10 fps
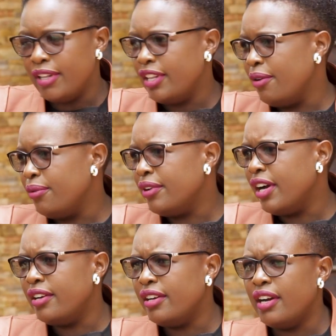and they will
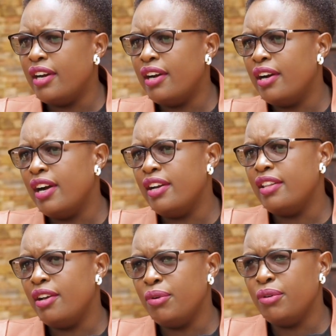and
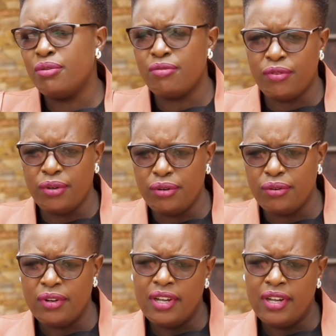they will look for you.